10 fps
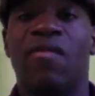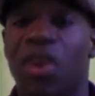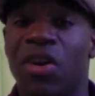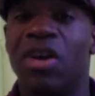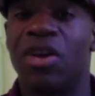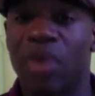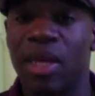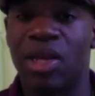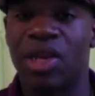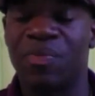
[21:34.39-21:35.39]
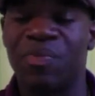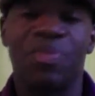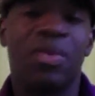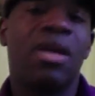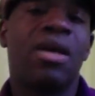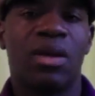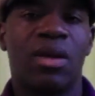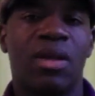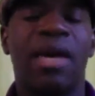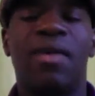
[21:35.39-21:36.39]
Very good question.
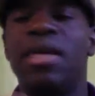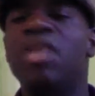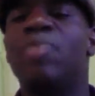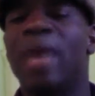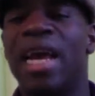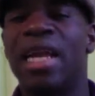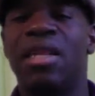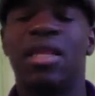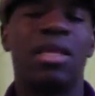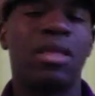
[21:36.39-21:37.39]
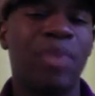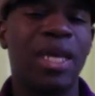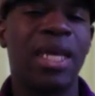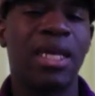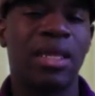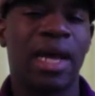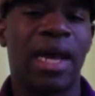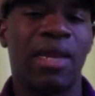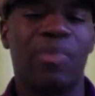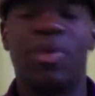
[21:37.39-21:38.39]
Now, in Japan, the speaking
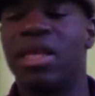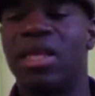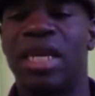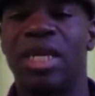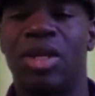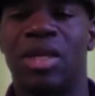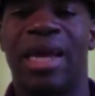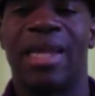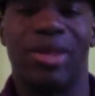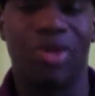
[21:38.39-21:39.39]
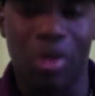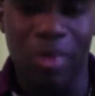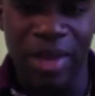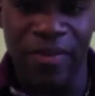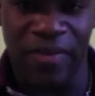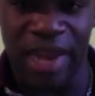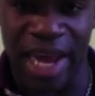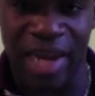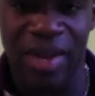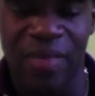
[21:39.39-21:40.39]
style and presentation style is normally
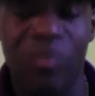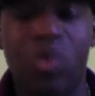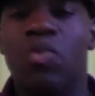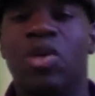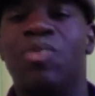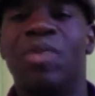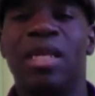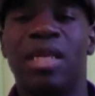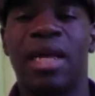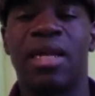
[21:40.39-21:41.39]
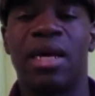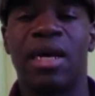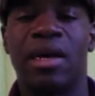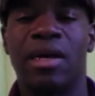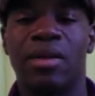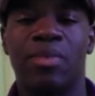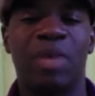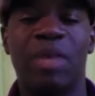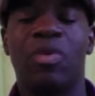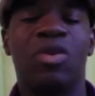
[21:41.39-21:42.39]
flat, which means that
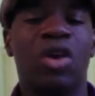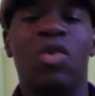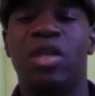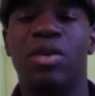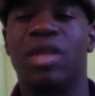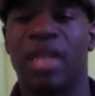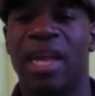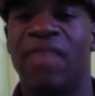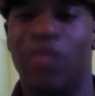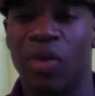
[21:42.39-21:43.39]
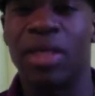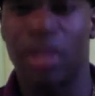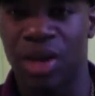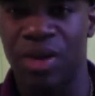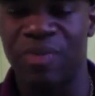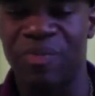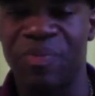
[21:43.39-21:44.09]
people don't use a lot of voice tone,